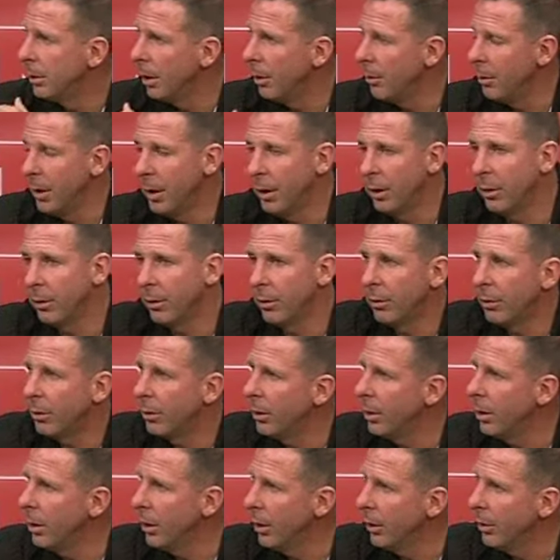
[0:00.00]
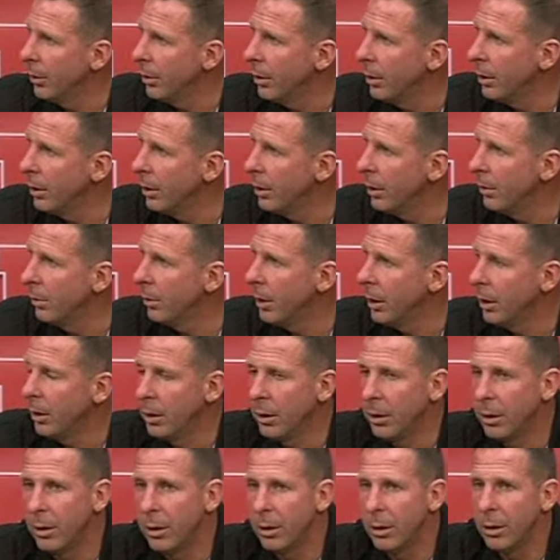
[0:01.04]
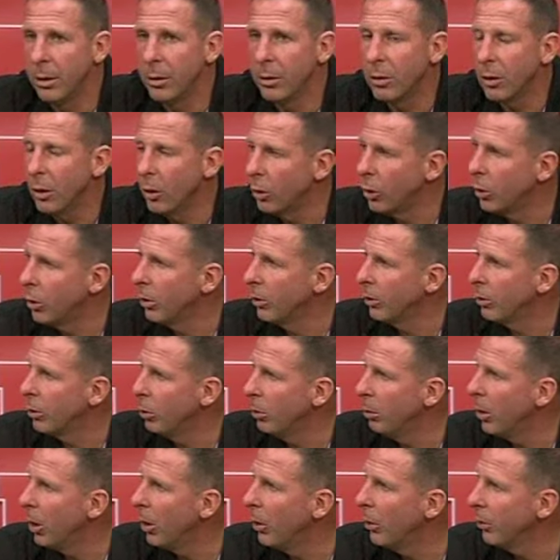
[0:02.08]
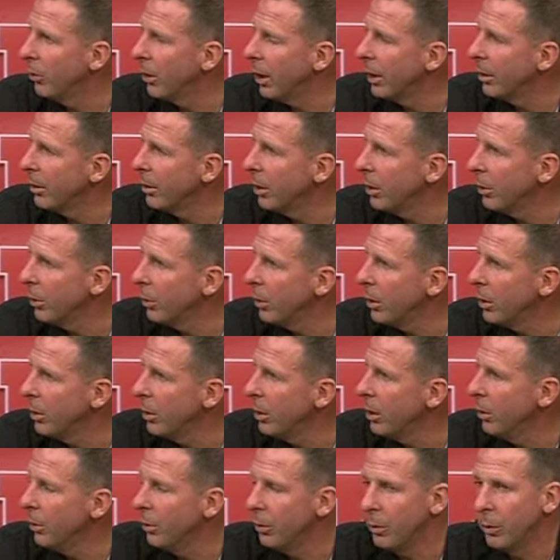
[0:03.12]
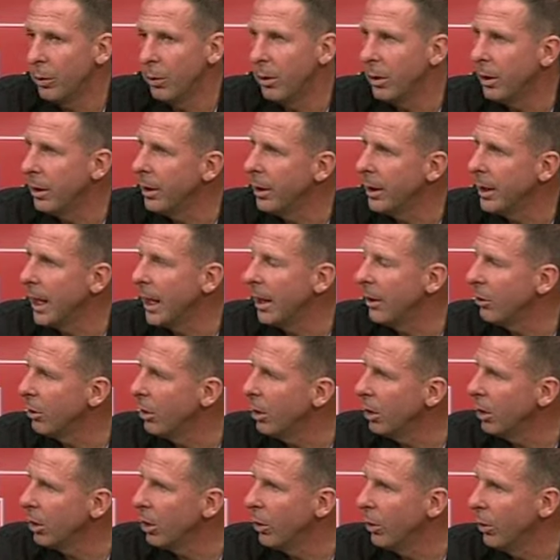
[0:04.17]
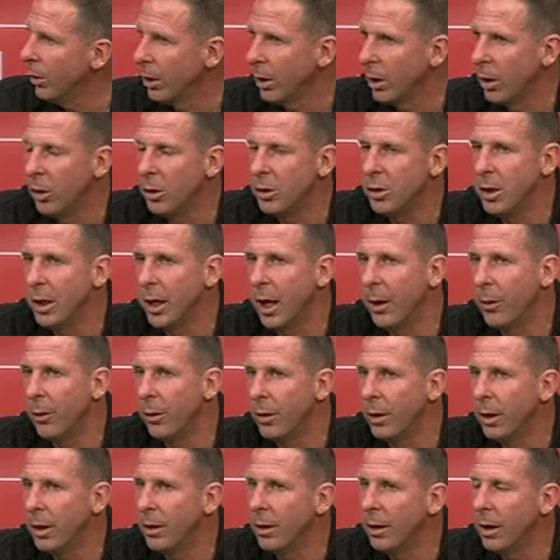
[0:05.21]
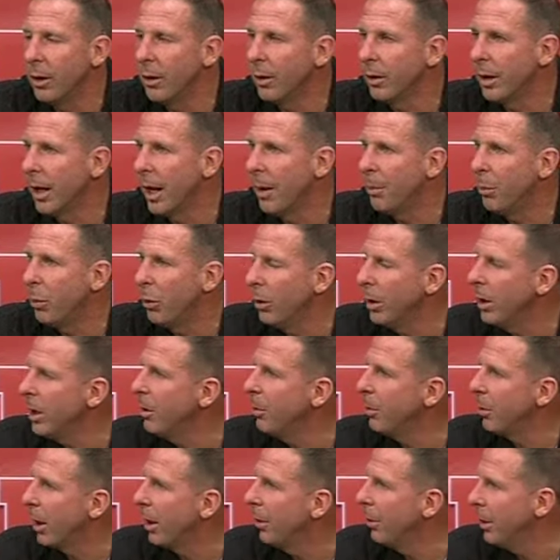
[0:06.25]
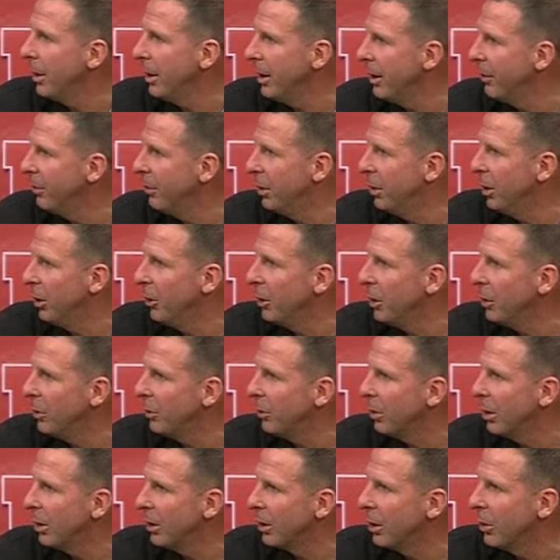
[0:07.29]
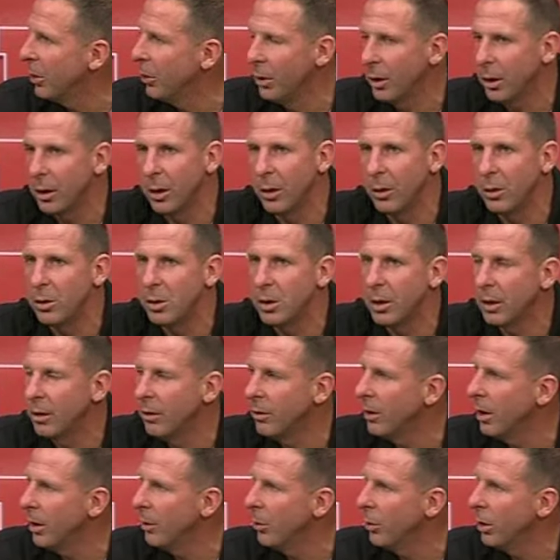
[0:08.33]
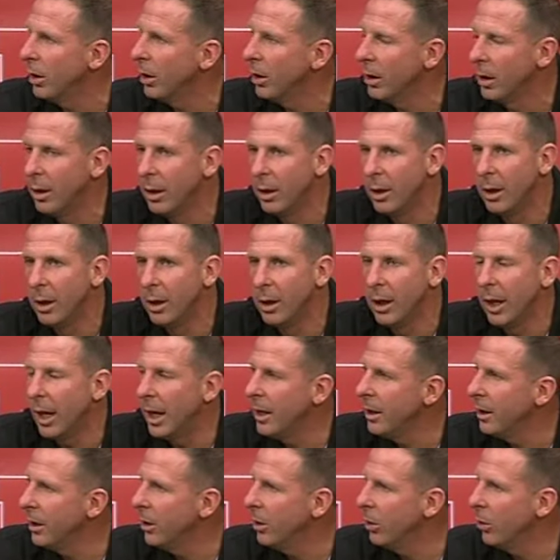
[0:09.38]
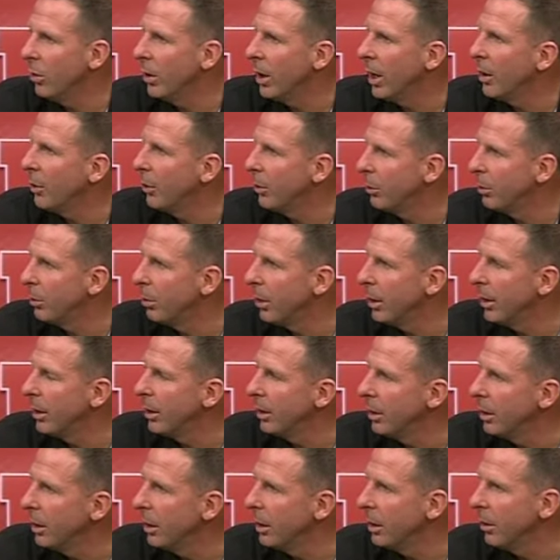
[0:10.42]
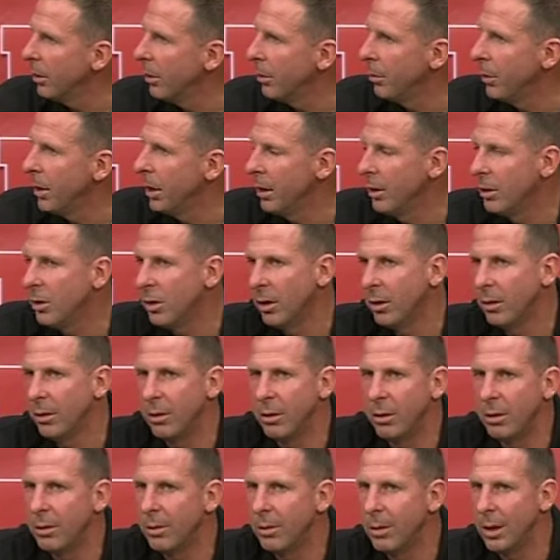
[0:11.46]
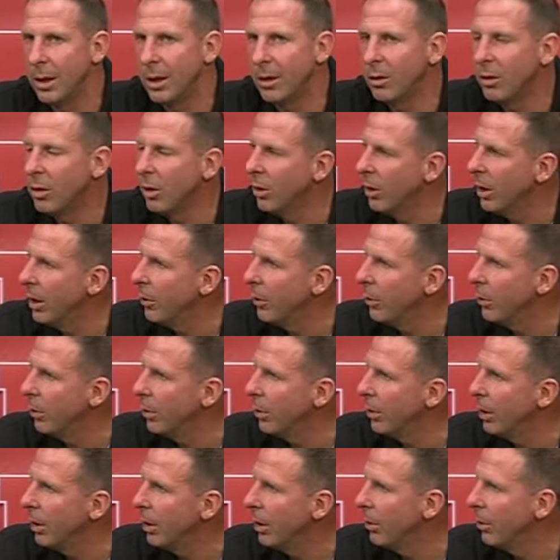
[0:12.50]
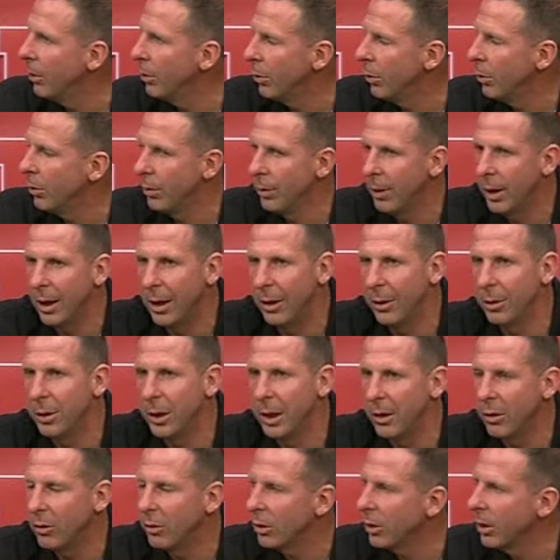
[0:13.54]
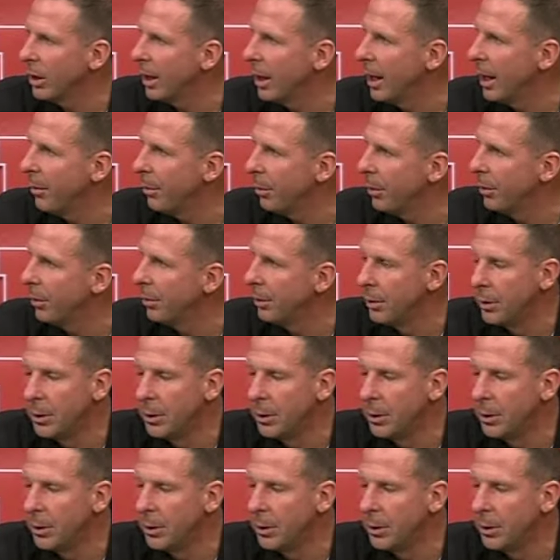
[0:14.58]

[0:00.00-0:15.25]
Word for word: I mean there's you don't. I mean there's no crystal balls out there where you know the guy's going to go into coaching. I wouldn't, you know, at that point he probably didn't even know he was going to go into mm-hmm. coaching the same way I didn't when I was playing. You know, I mean it's just you just don't know how things are going to happen.